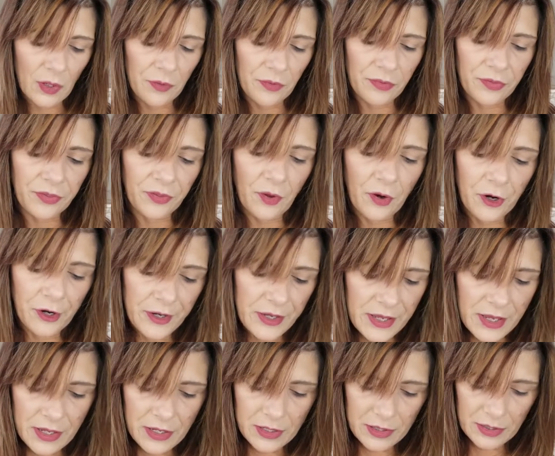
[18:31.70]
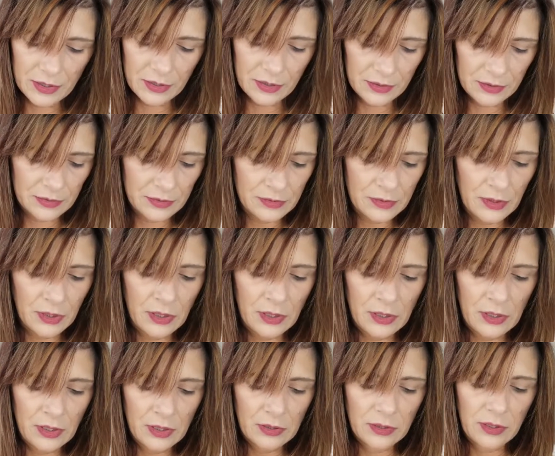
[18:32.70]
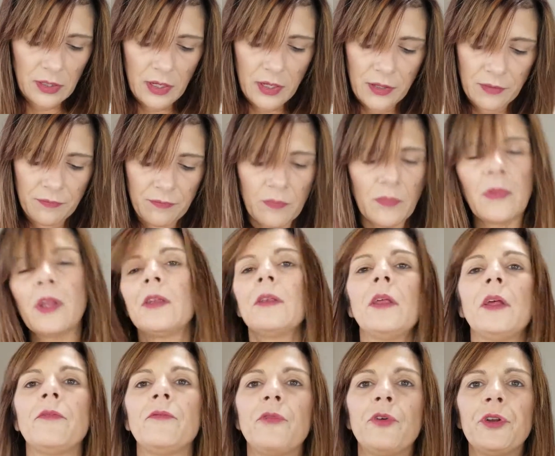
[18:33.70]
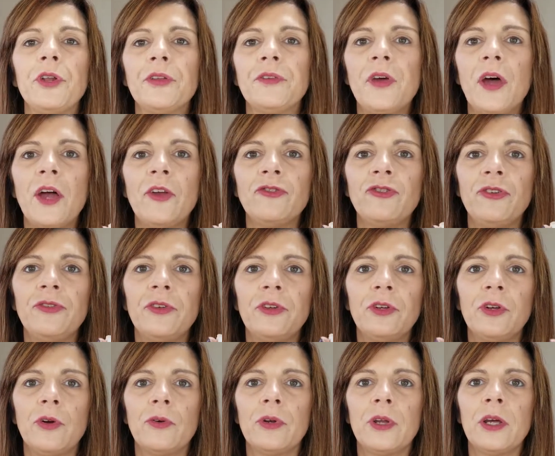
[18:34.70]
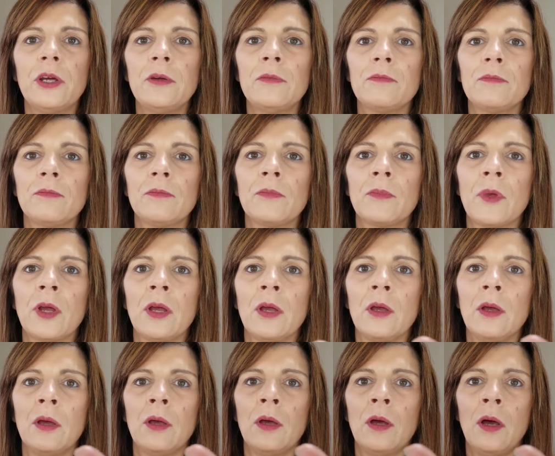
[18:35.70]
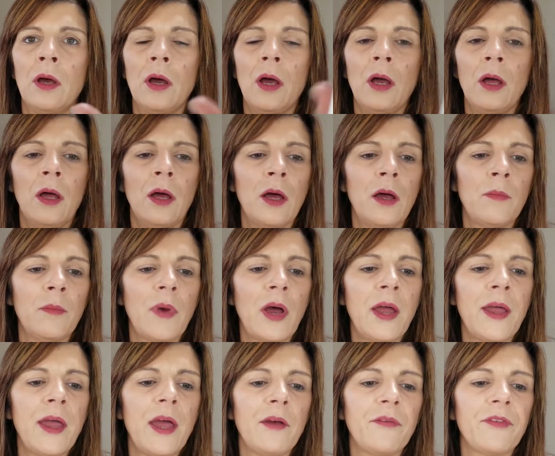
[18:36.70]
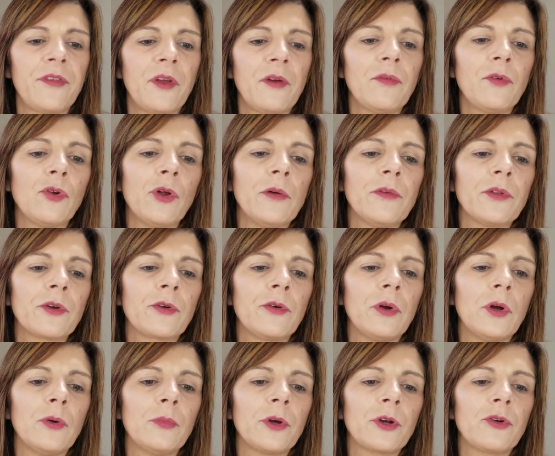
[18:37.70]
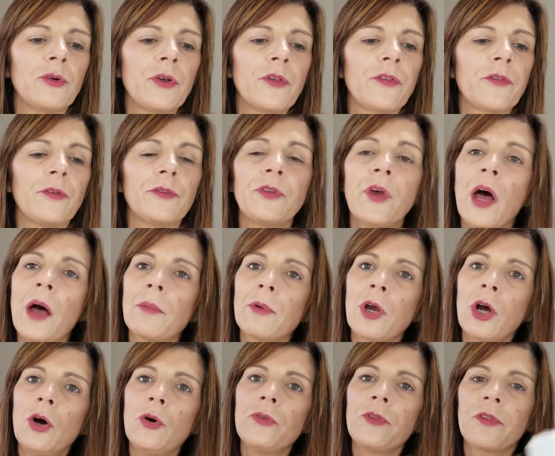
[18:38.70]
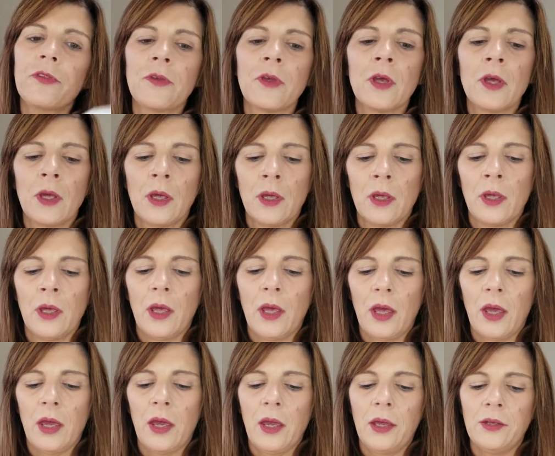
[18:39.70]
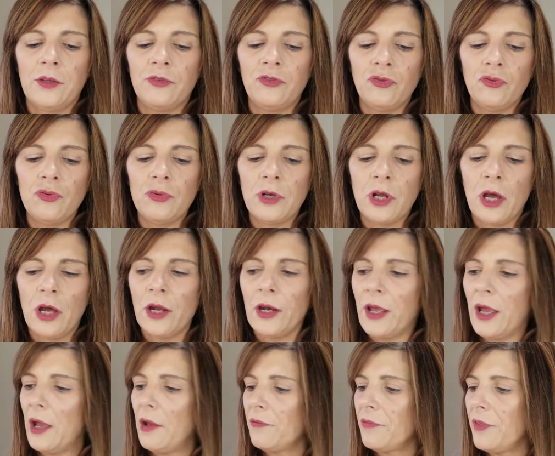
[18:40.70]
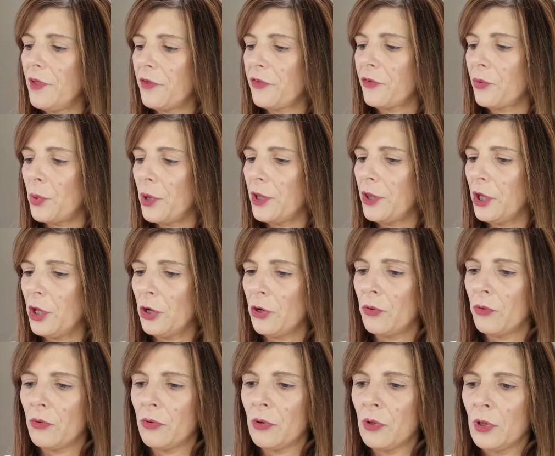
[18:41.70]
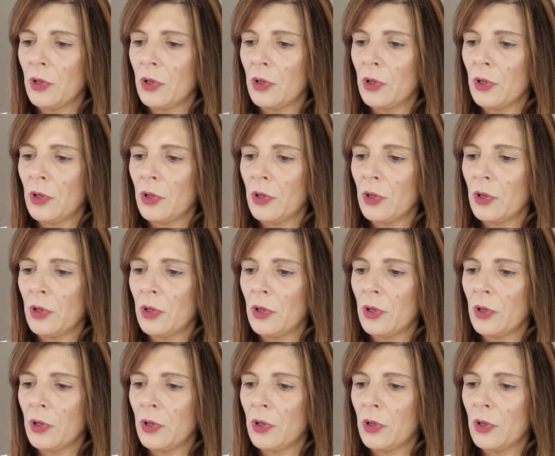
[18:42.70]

Sorry. Okay, and then for Natasha Denona, I have several of the Chroma Crystal Top Coats. I do not have this one though.